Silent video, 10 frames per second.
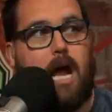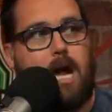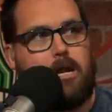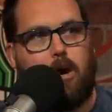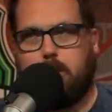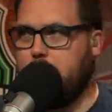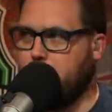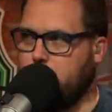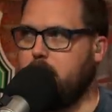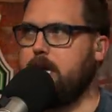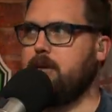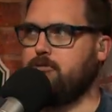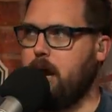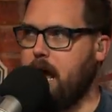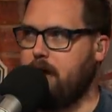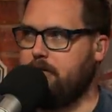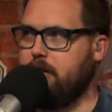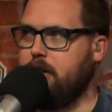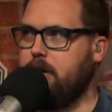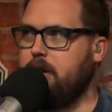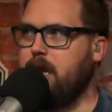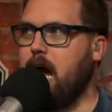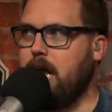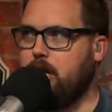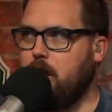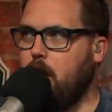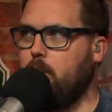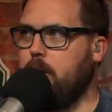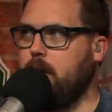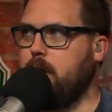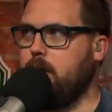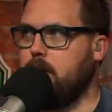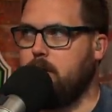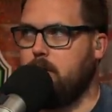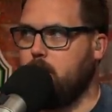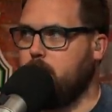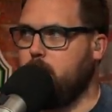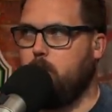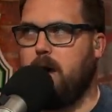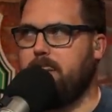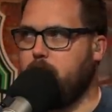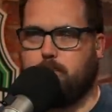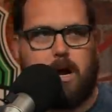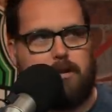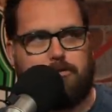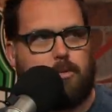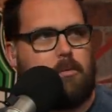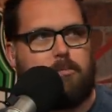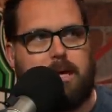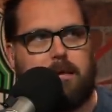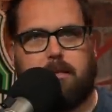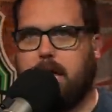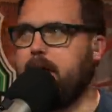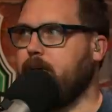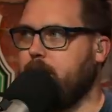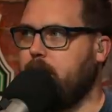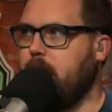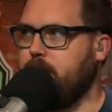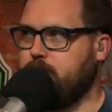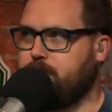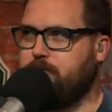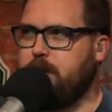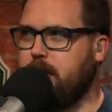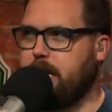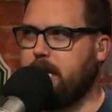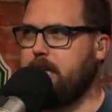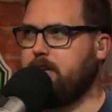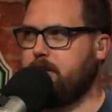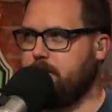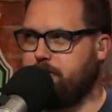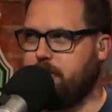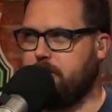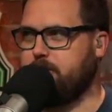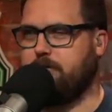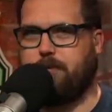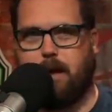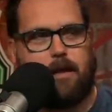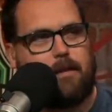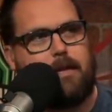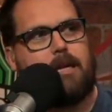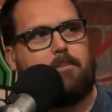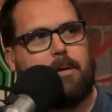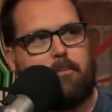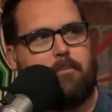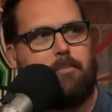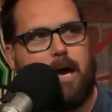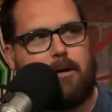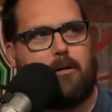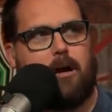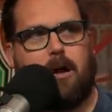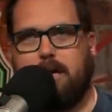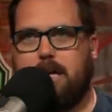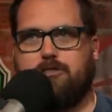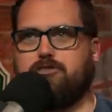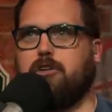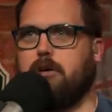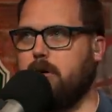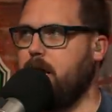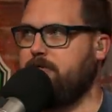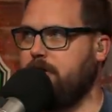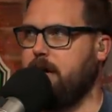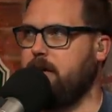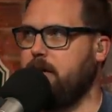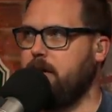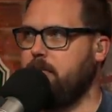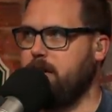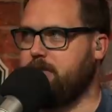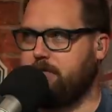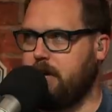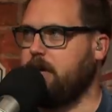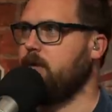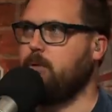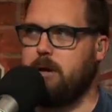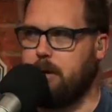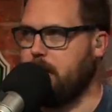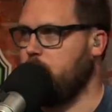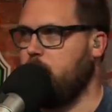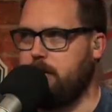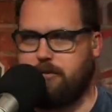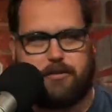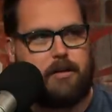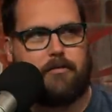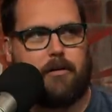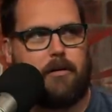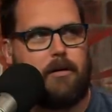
Not know like early in a draft, not knowing what the runs will be later. I just feel like I need to diversify a little bit better on each turn. I find myself taking a running back and a wide receiver.